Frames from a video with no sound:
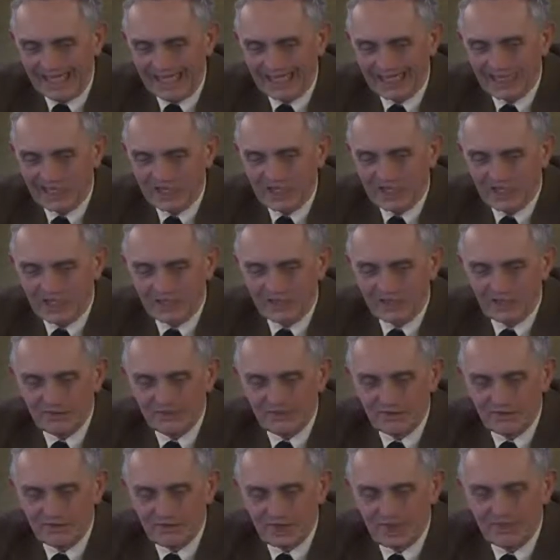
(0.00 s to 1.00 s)
the
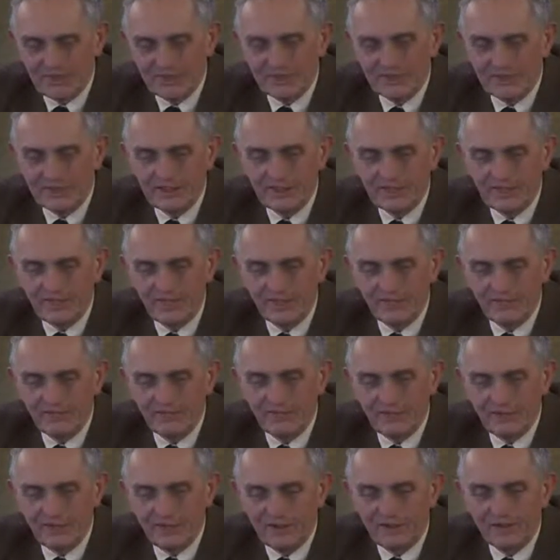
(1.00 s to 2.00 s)
justification of
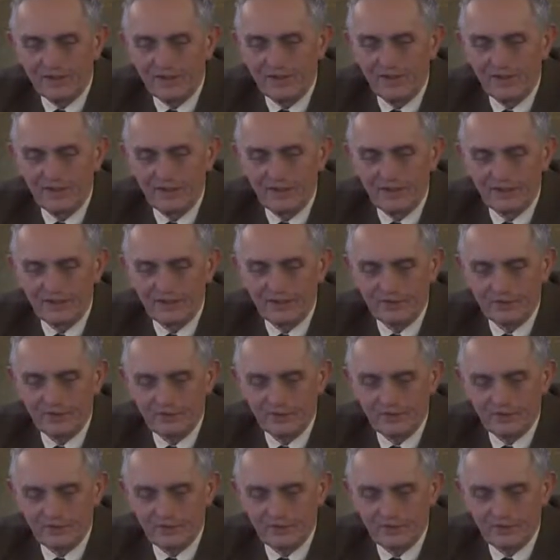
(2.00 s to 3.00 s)
following
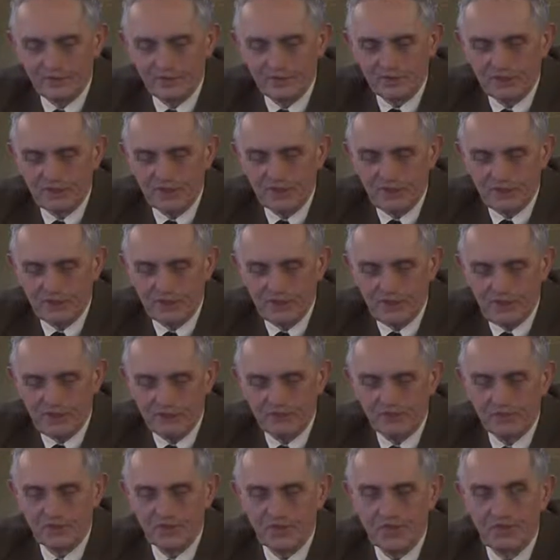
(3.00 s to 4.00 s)
the rules laid
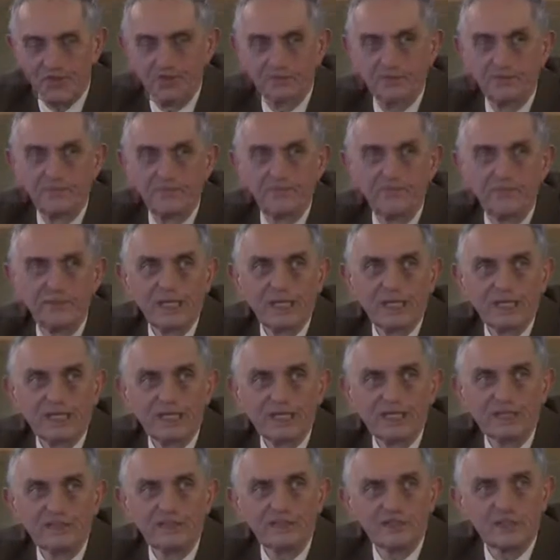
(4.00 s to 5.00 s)
out there
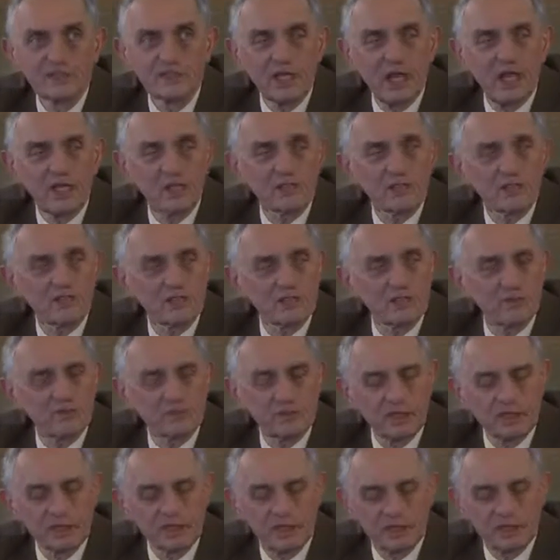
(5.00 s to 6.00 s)
is not
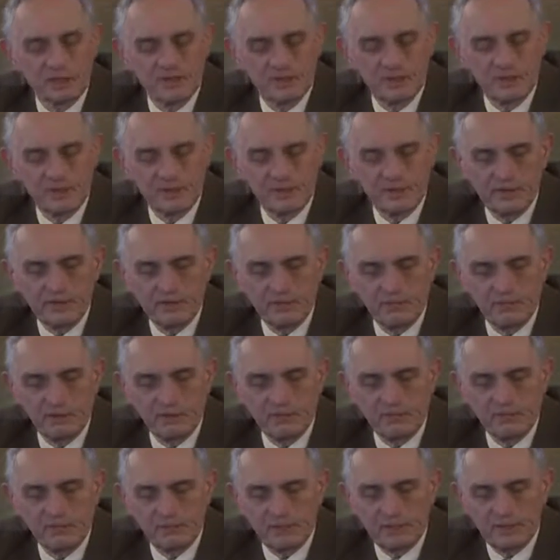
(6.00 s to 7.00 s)
something that's very
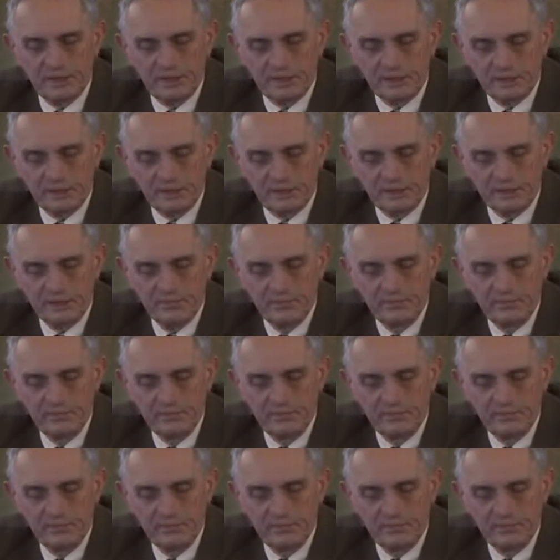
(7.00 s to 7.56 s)
robust.